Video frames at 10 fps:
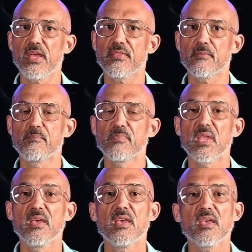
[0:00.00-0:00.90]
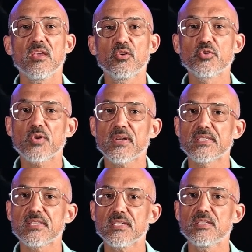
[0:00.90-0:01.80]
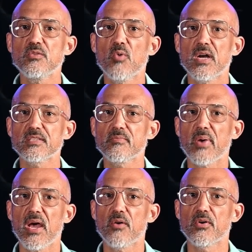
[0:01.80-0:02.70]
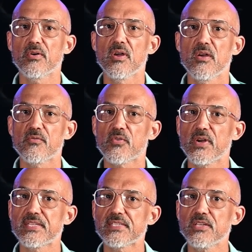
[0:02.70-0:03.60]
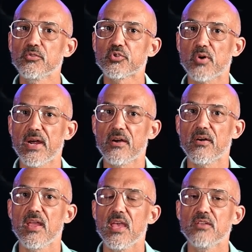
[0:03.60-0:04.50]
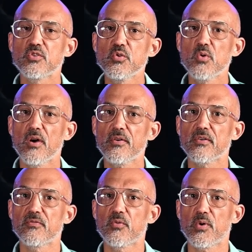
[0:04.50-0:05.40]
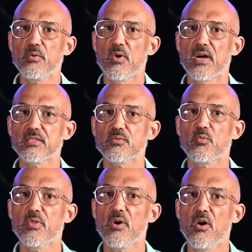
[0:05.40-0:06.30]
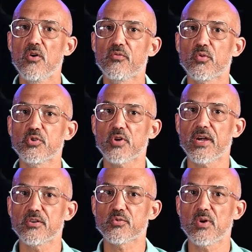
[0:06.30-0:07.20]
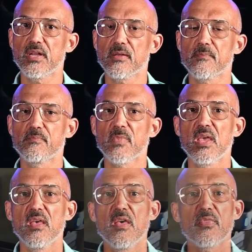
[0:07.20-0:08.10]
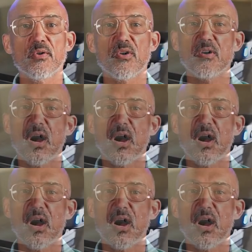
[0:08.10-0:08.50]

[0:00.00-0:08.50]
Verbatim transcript: width. It'll draw 60 watts of power for a single dryer and 240 watts with all four dryers running. There